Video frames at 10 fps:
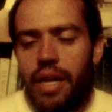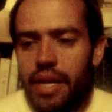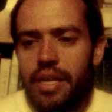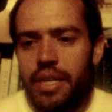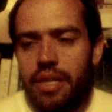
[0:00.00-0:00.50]

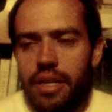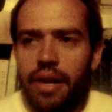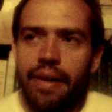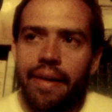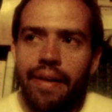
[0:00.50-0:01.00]
hey,
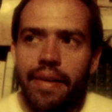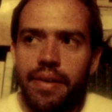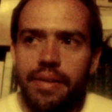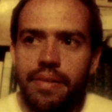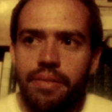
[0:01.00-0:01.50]
well,
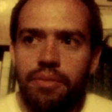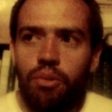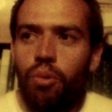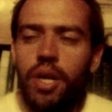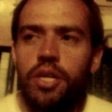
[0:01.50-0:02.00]

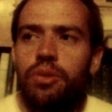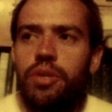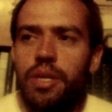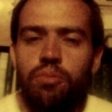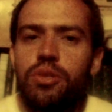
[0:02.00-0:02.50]
what do you
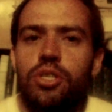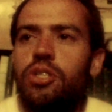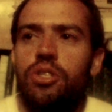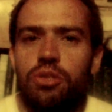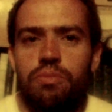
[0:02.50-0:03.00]
think we
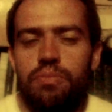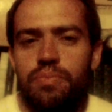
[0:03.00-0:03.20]
should do?